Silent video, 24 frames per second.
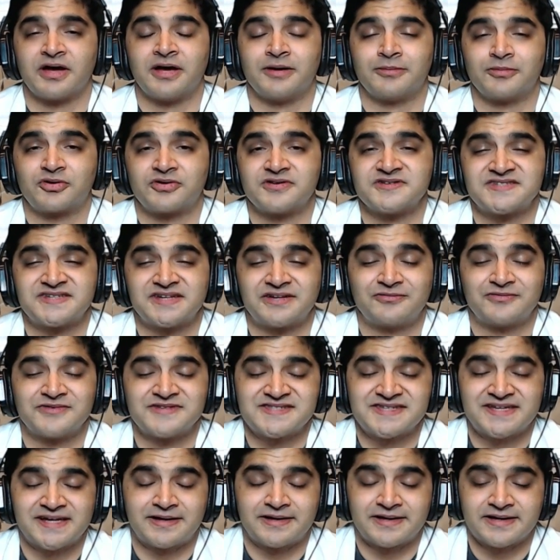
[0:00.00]
Kristen was
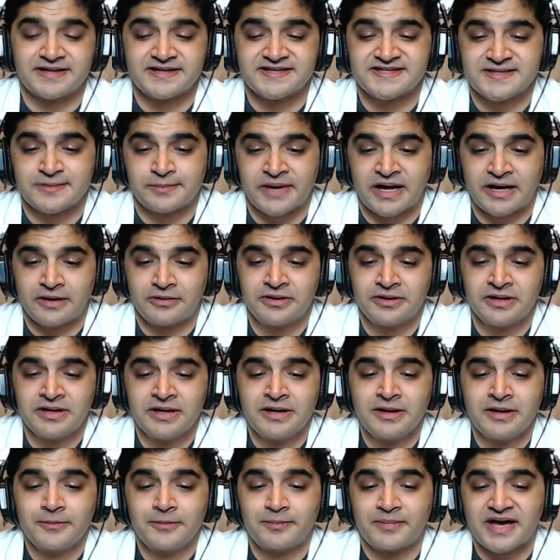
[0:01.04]
telling us about.
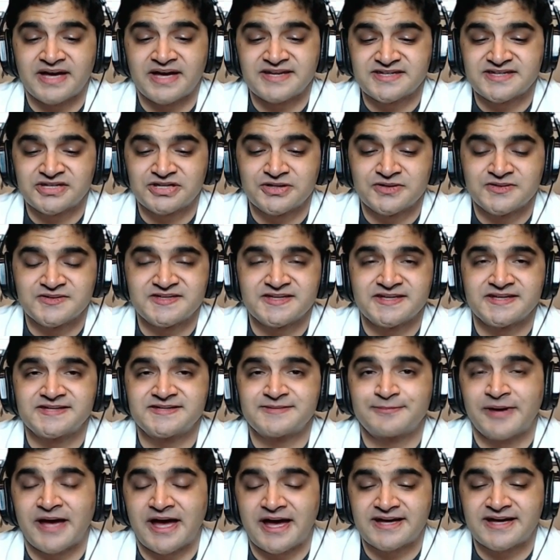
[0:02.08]

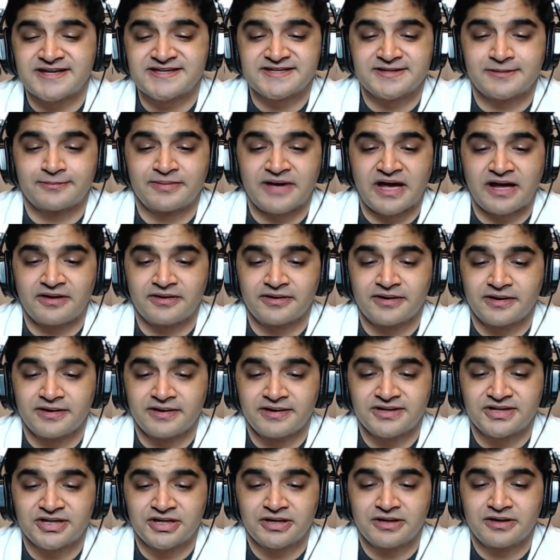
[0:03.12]
Massachusetts passed a ballot
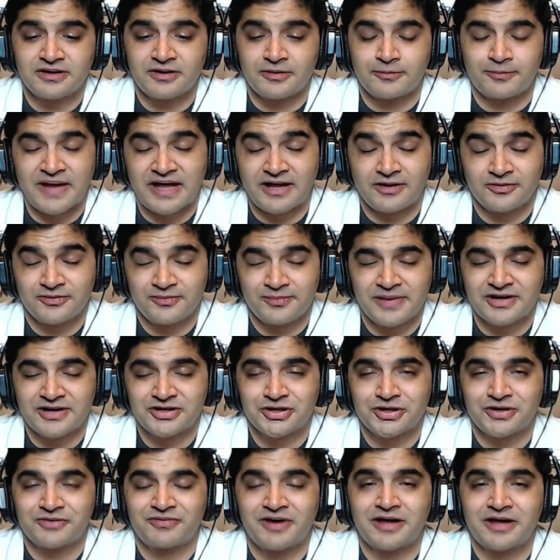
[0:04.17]

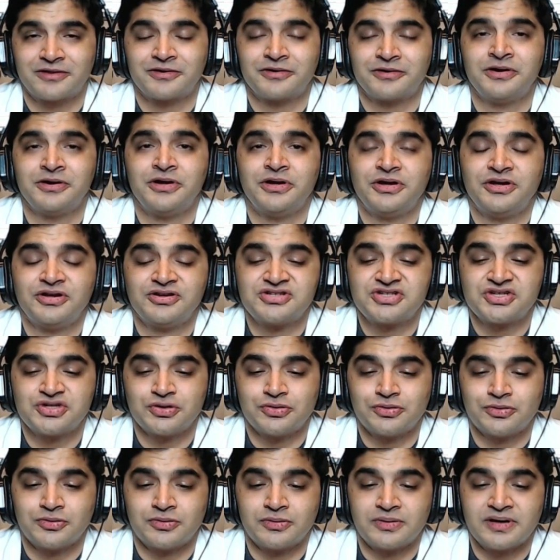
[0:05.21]
measure
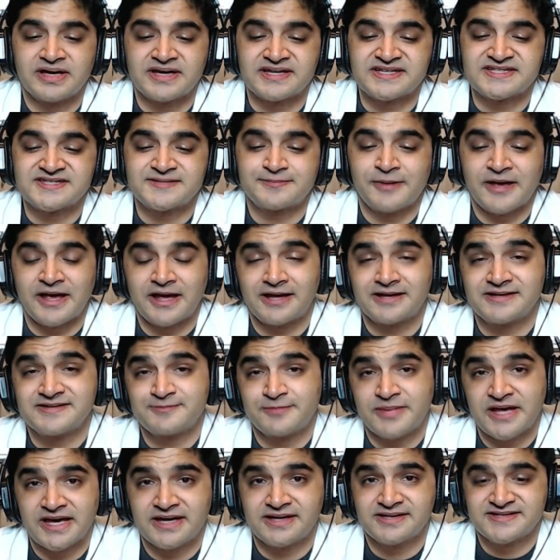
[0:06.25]
to expand
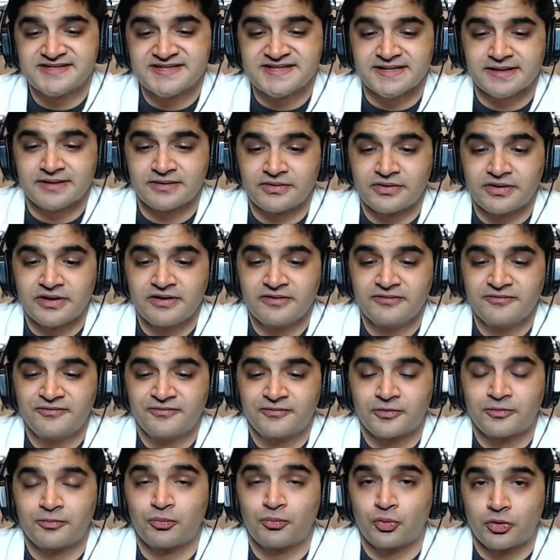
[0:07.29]
paid sick leave
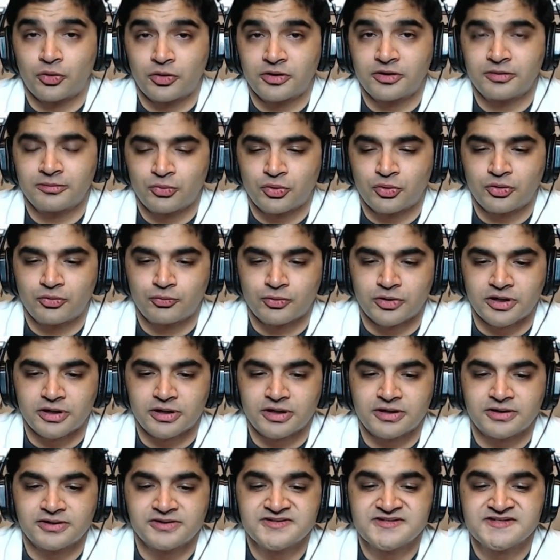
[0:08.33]
for more and more
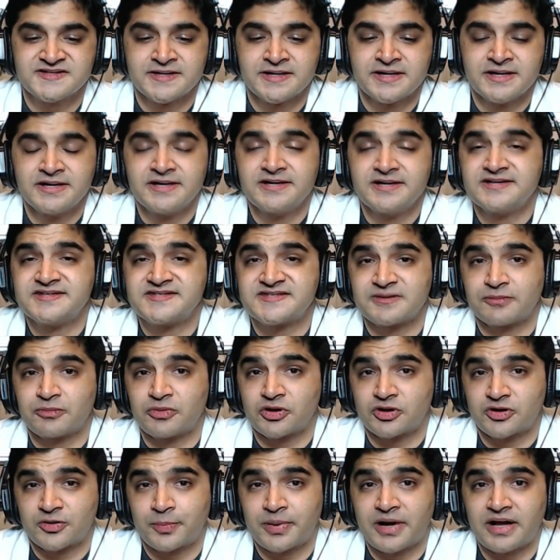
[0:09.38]
workers.
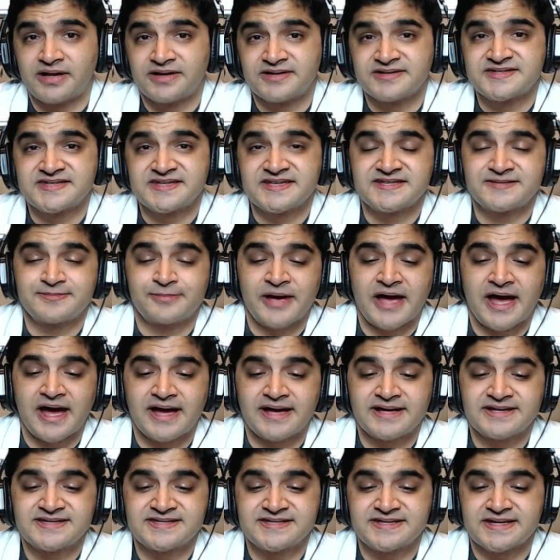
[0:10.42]
Similar policies
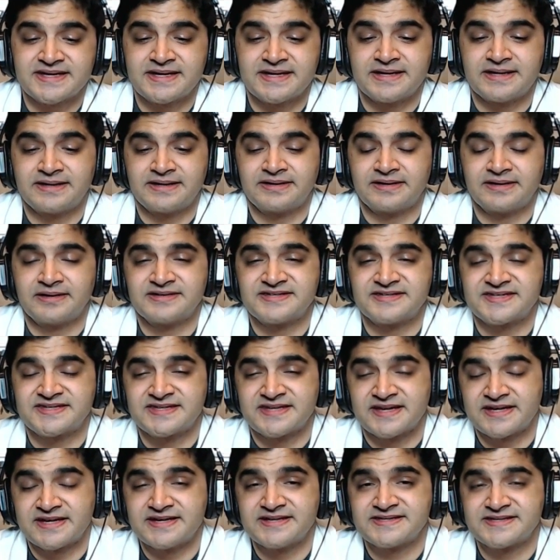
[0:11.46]
passed in
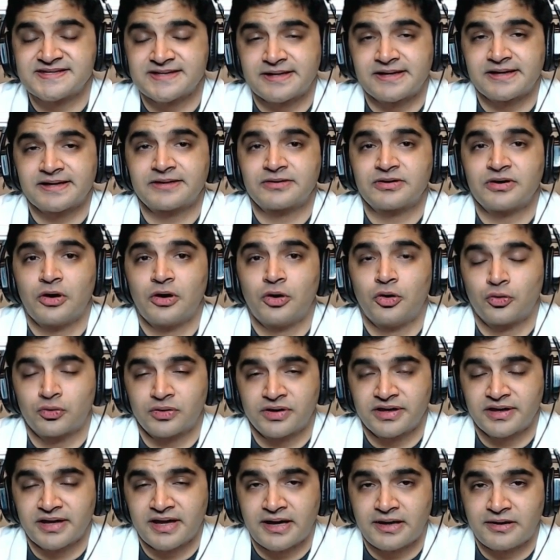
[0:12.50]
cities like
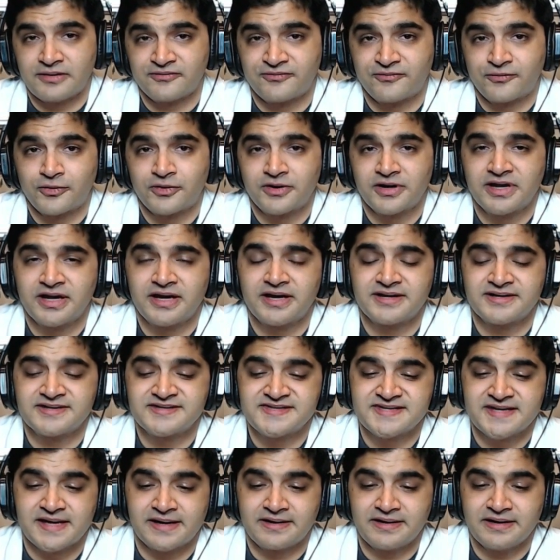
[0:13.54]
Oakland, California,
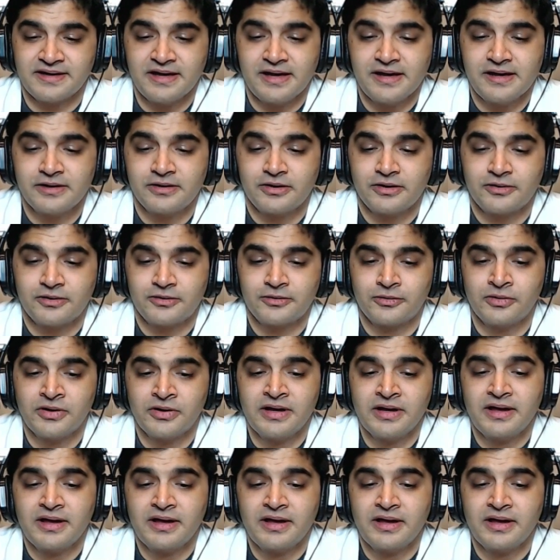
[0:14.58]
San Diego,